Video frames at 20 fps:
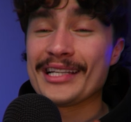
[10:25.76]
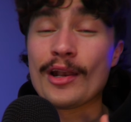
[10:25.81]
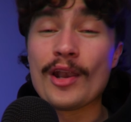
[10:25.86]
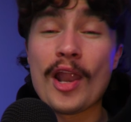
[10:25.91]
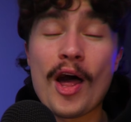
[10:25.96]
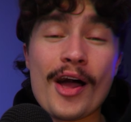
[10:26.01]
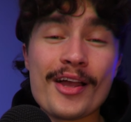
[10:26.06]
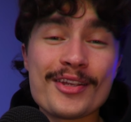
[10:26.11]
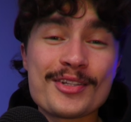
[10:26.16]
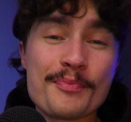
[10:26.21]
Now
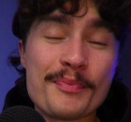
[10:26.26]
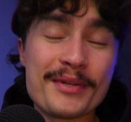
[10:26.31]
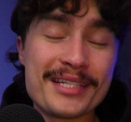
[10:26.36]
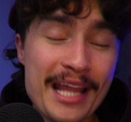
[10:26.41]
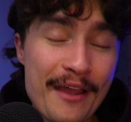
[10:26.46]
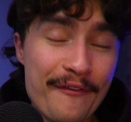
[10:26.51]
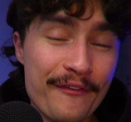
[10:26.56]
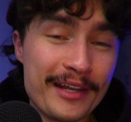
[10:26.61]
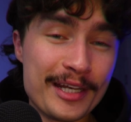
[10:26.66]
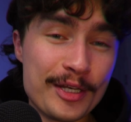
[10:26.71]
last but
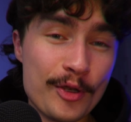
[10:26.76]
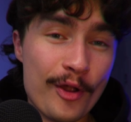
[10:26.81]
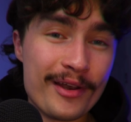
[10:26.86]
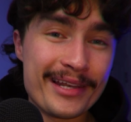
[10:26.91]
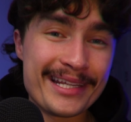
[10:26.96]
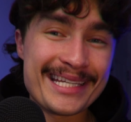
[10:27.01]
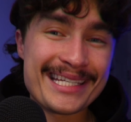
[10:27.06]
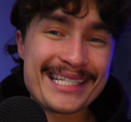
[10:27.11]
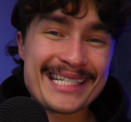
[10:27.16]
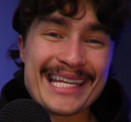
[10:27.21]
definitely not
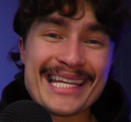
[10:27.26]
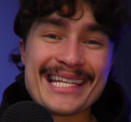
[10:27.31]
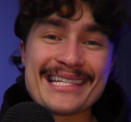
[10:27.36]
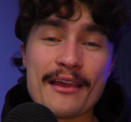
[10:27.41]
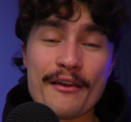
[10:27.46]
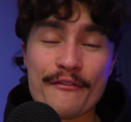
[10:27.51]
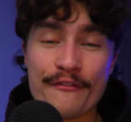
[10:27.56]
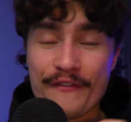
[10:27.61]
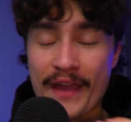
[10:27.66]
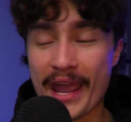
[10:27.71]
least is
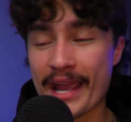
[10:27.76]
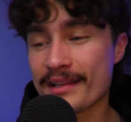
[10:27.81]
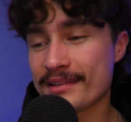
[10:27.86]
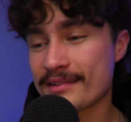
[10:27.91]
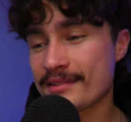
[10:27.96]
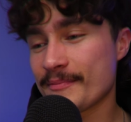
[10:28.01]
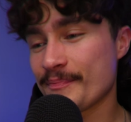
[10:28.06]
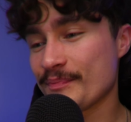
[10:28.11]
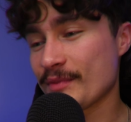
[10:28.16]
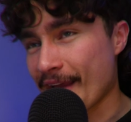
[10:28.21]

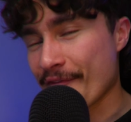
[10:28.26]
effects.